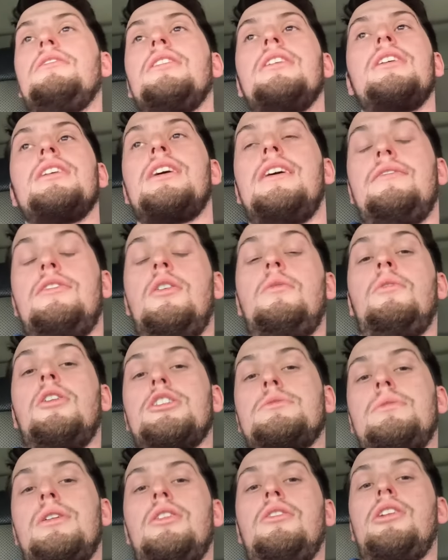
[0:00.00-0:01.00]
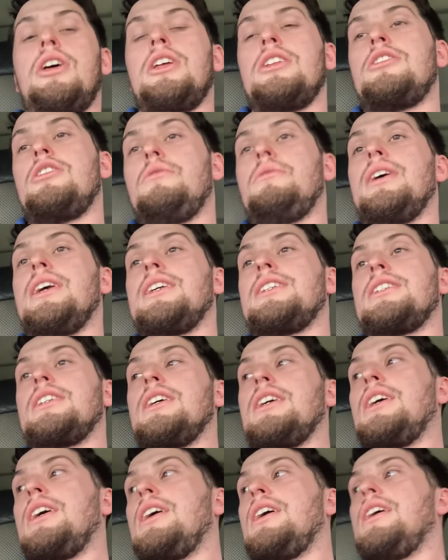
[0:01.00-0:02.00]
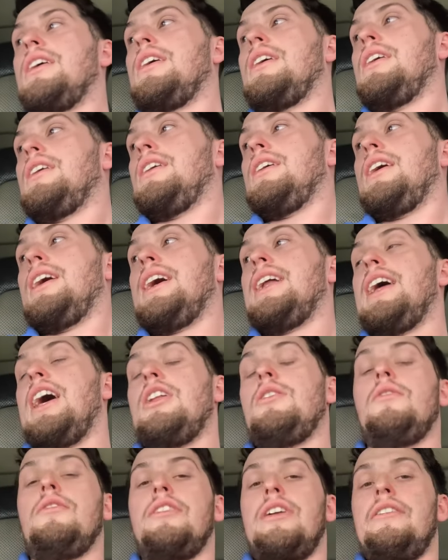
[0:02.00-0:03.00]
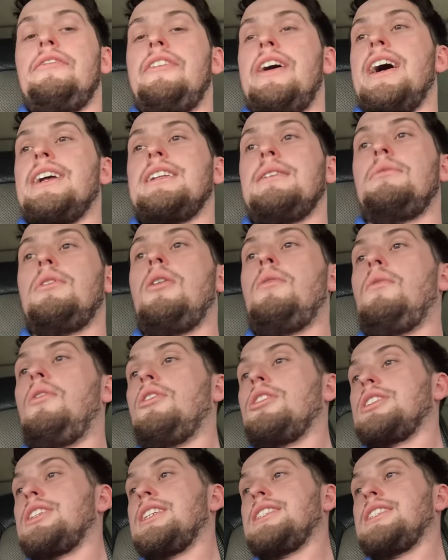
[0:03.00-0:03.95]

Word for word: I've not washed my lorry in two weeks. And I know for a fact I'm not washing